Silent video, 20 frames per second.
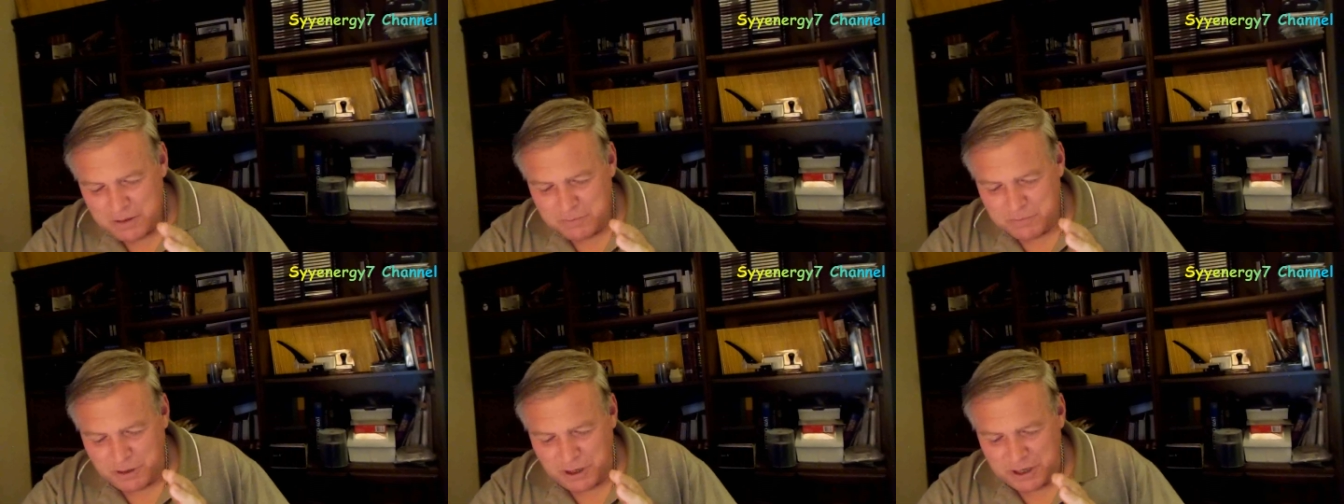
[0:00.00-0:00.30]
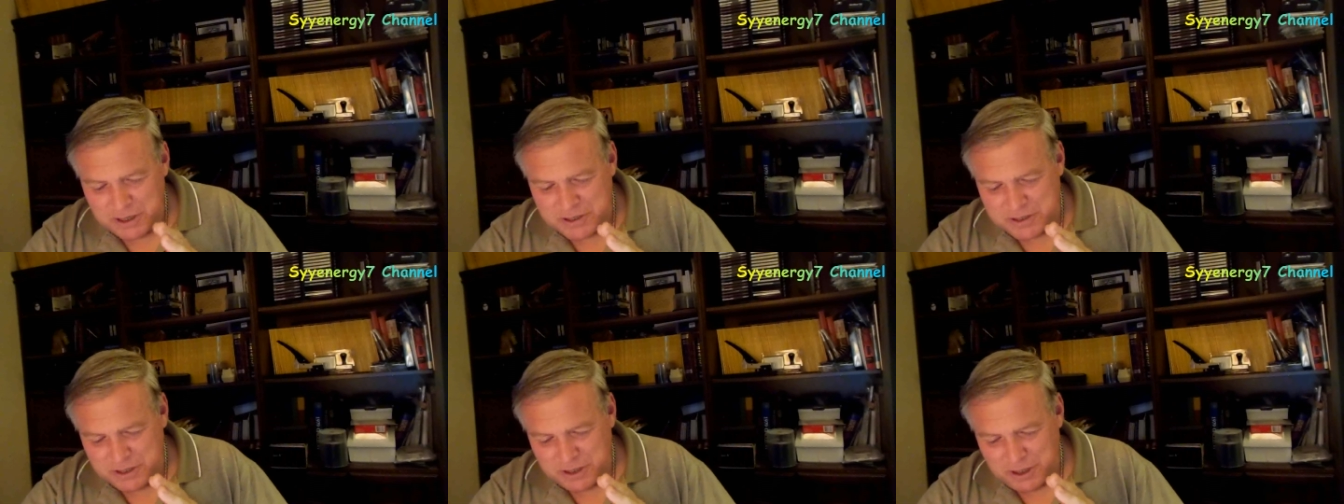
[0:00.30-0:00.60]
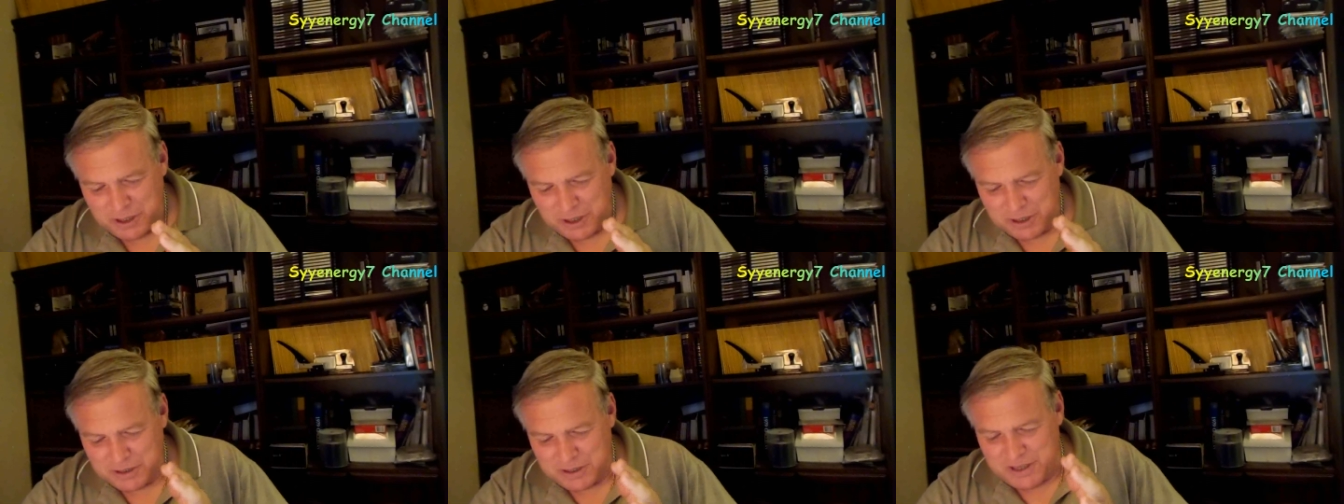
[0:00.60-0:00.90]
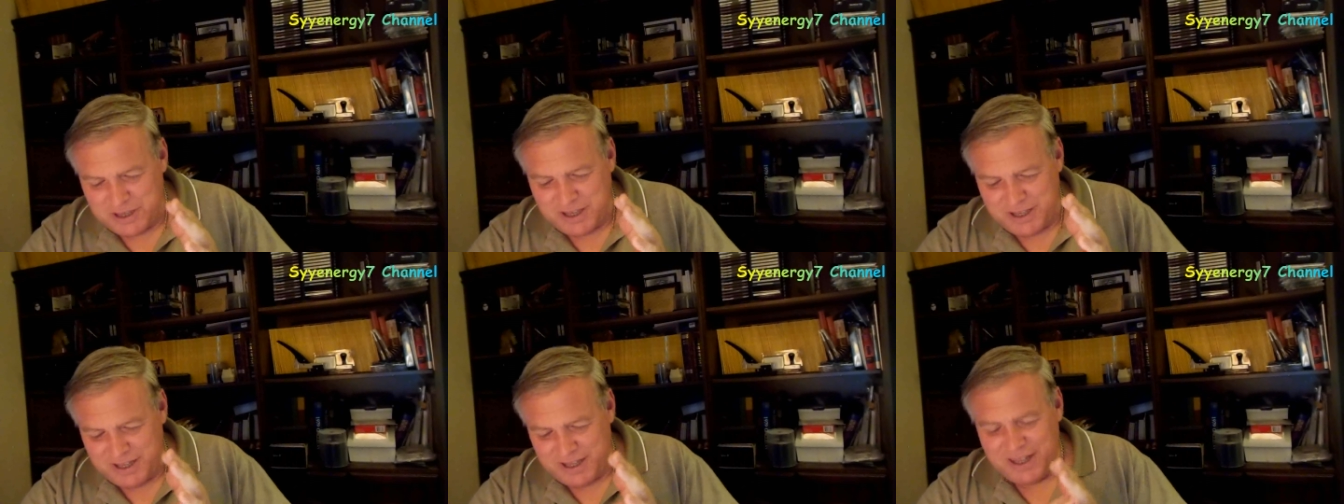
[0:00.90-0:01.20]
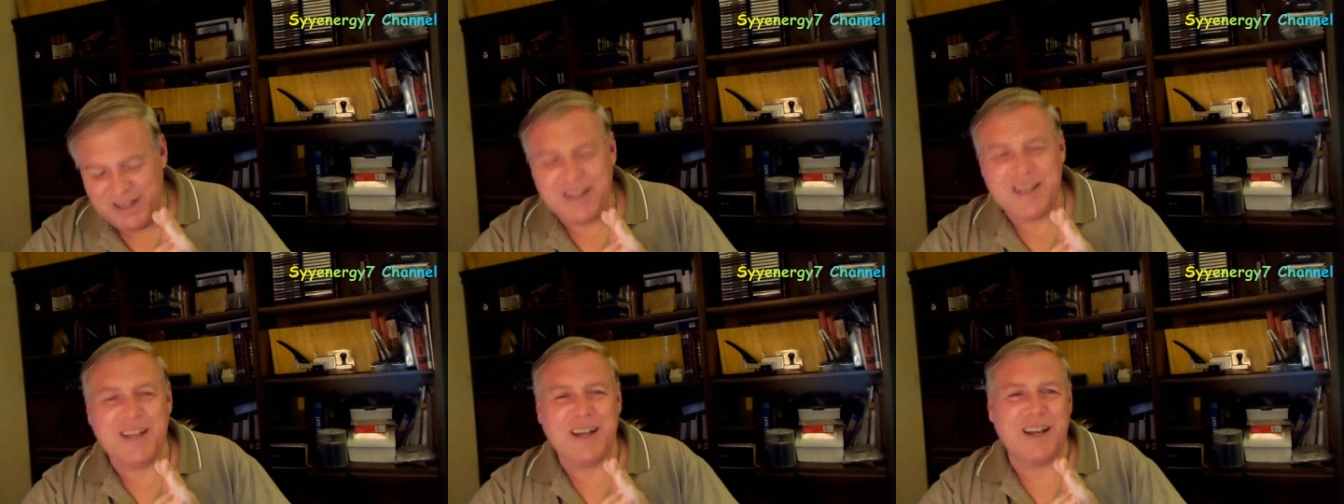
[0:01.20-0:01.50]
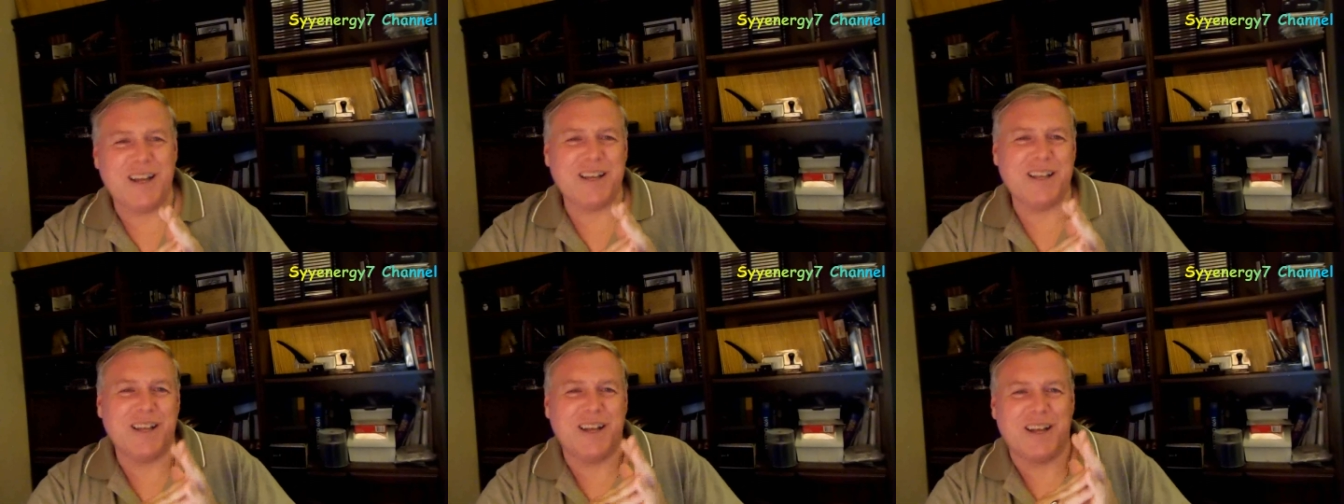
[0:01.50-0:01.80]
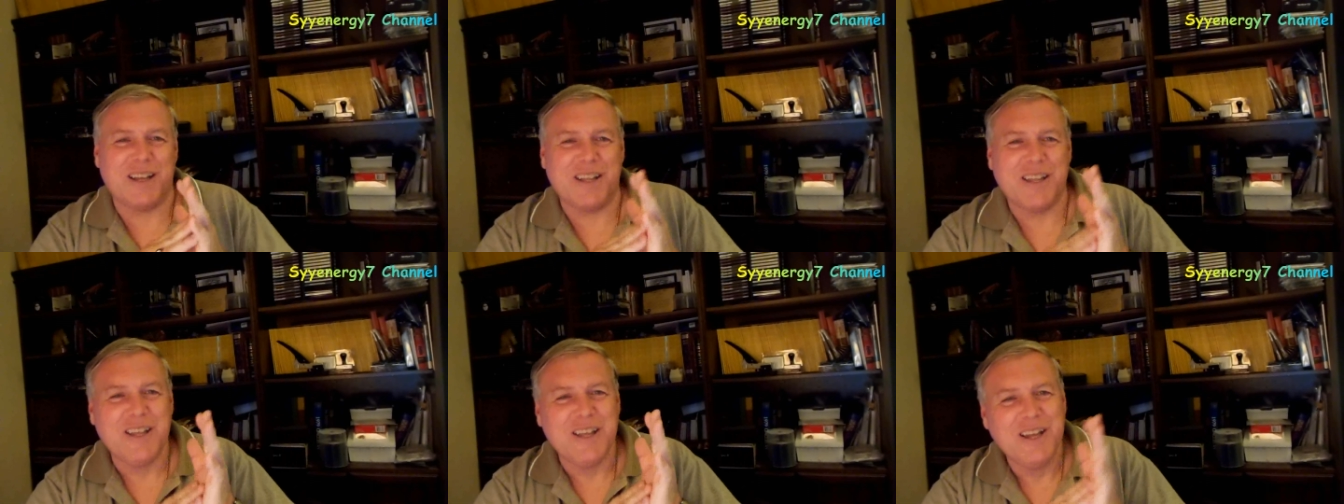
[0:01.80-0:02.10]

But uh, I